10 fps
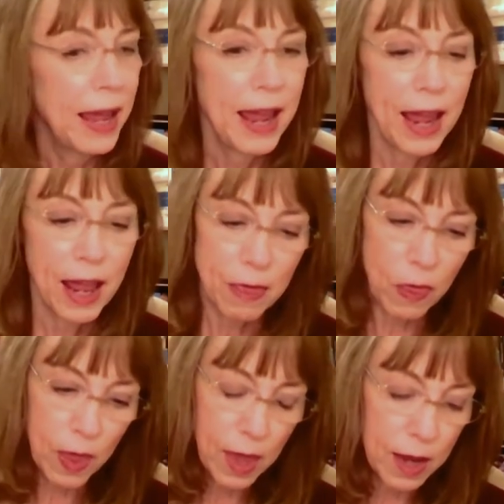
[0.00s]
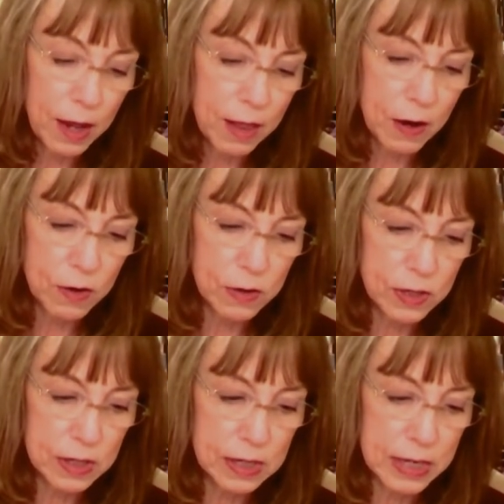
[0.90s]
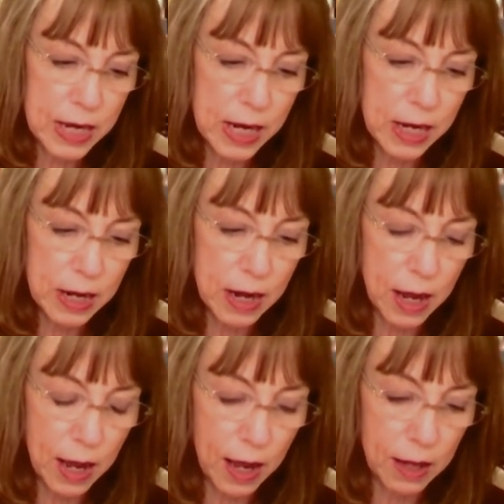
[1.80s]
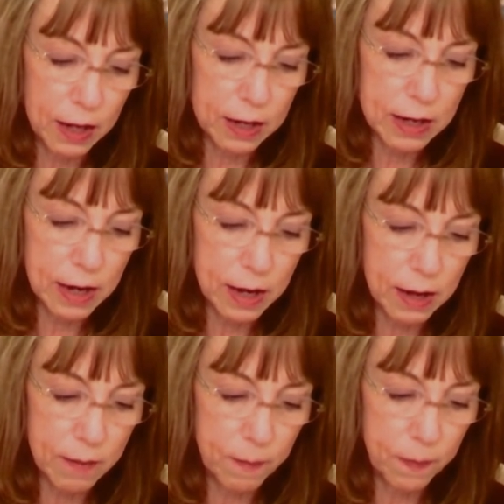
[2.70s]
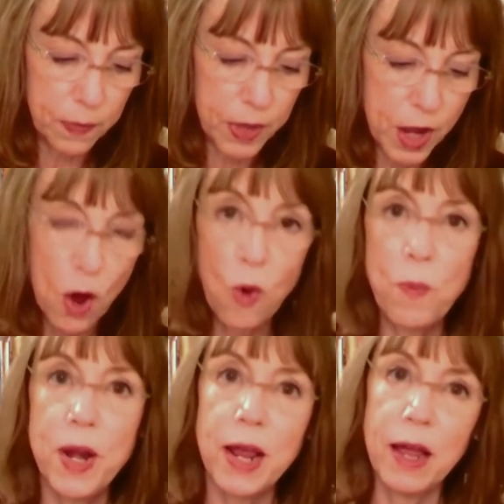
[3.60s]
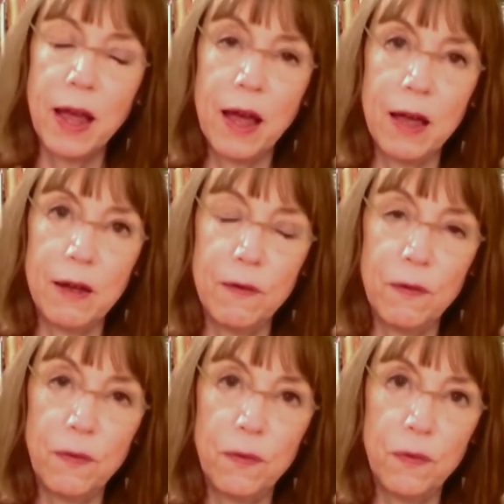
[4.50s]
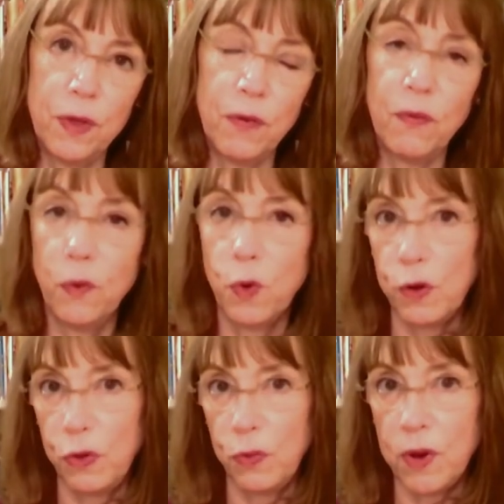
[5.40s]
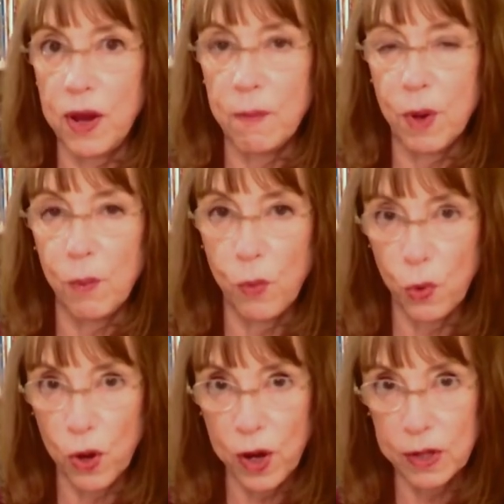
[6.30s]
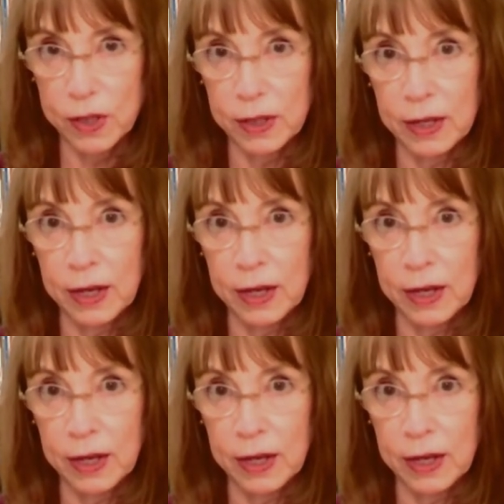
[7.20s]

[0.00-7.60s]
and then there's the scene at um, the opening of the 4 3 Memorial